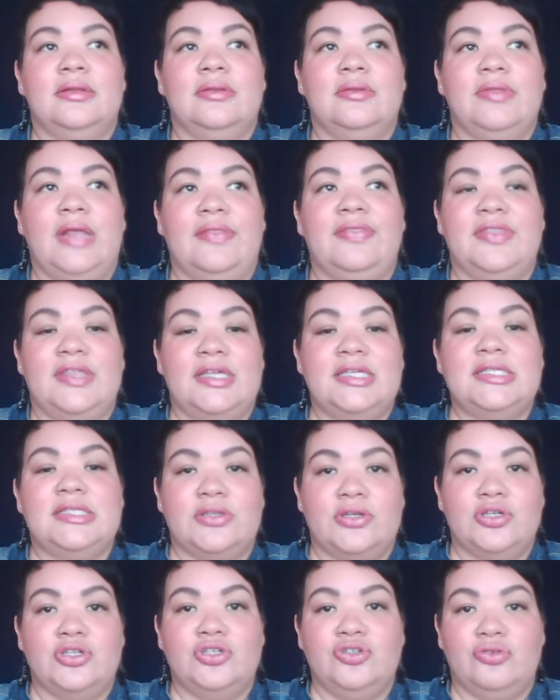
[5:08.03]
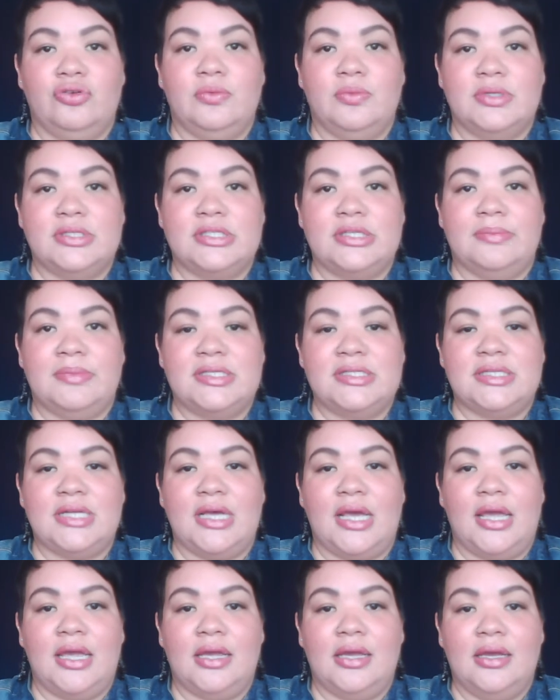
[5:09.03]
that this surgery was a
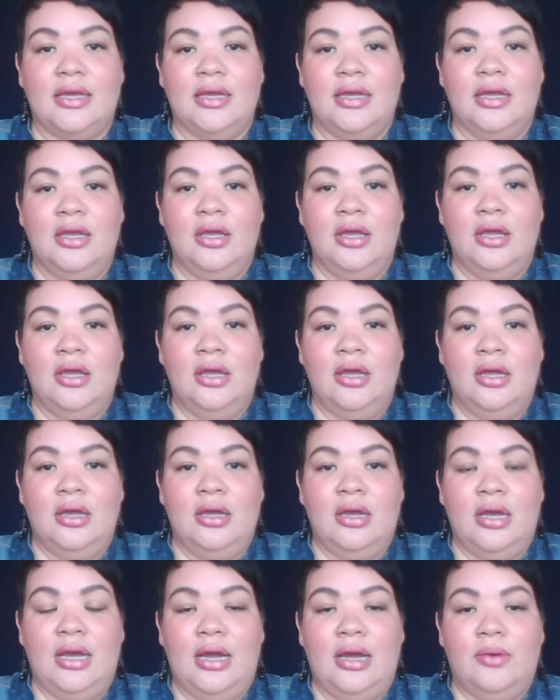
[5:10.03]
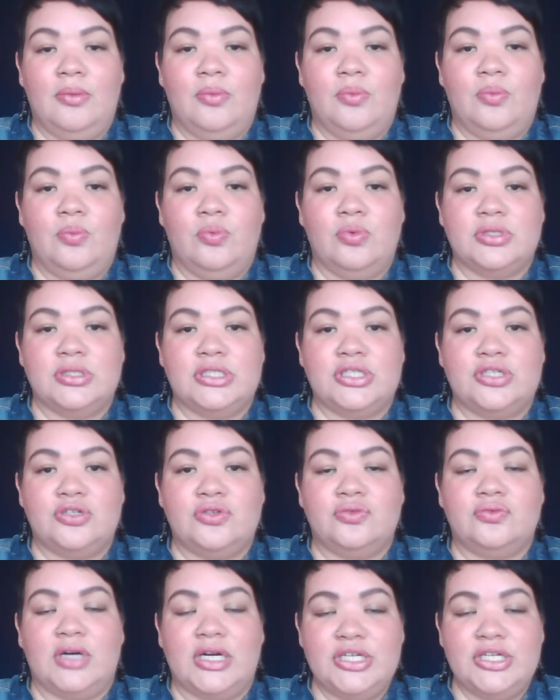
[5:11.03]
mistake was
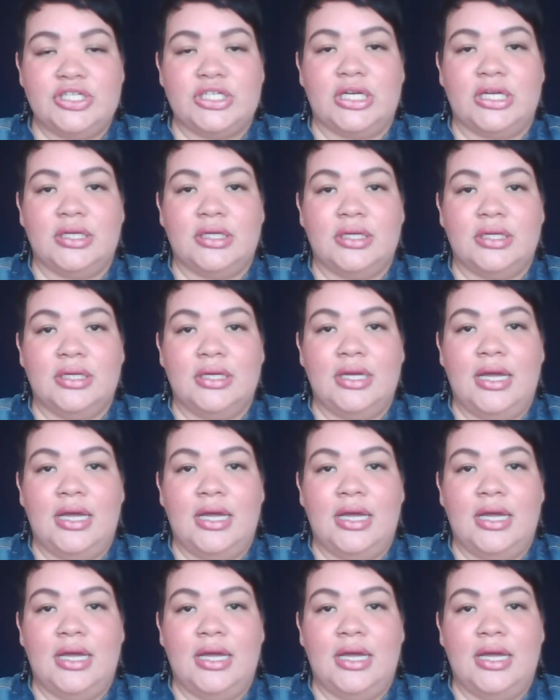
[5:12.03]
crushing,